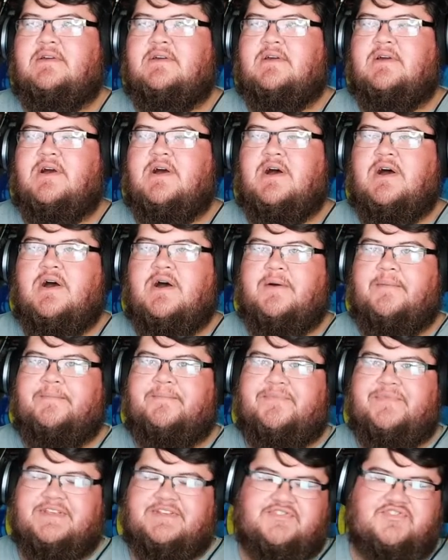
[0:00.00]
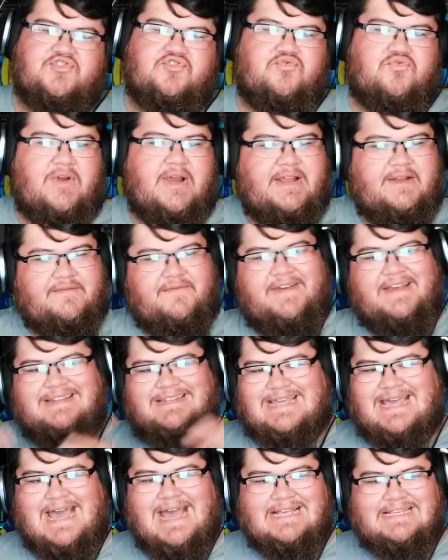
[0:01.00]
um, this great
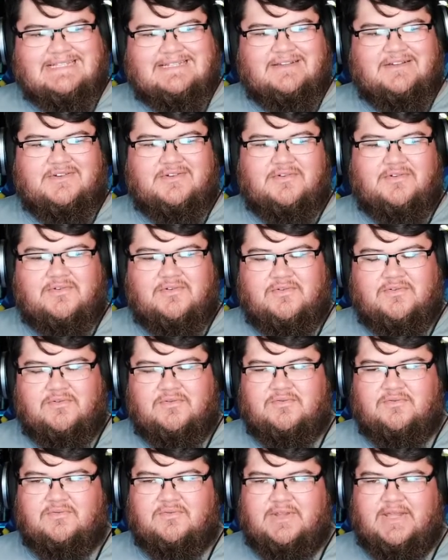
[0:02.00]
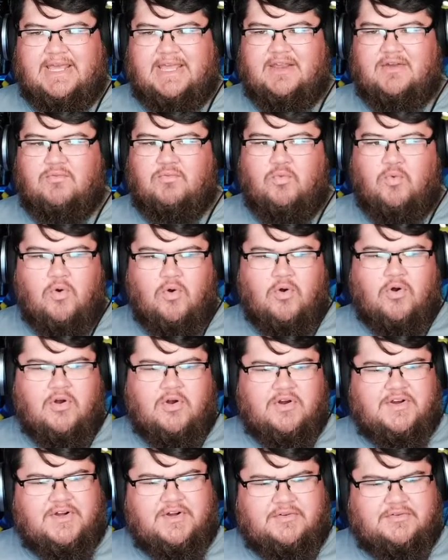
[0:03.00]
fantastical like
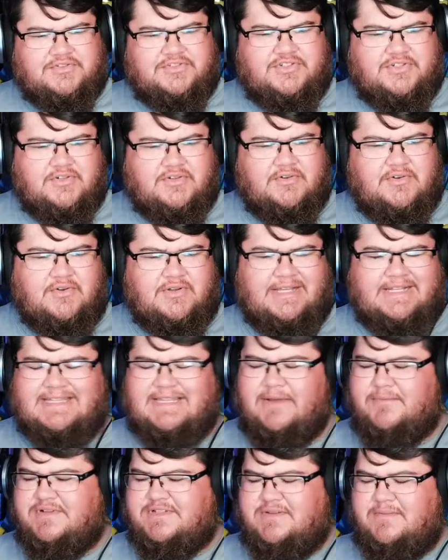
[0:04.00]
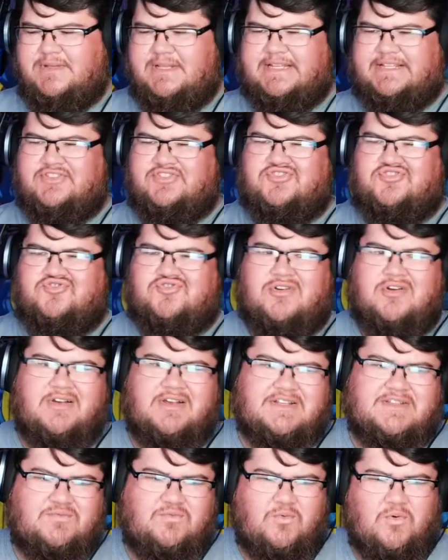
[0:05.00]
war culture, or like they were some of like the
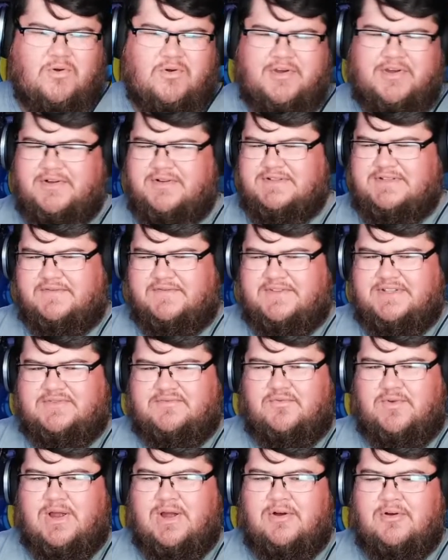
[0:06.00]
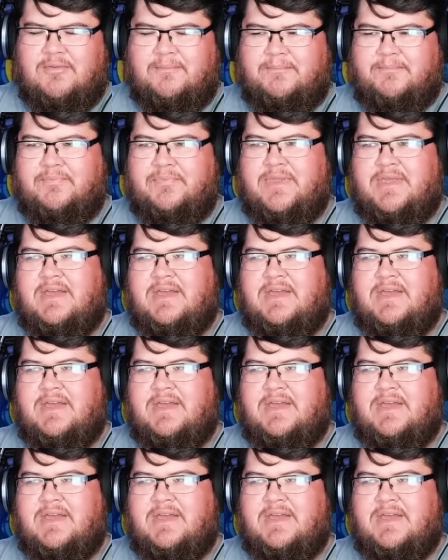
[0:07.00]
strongest warriors of this realm.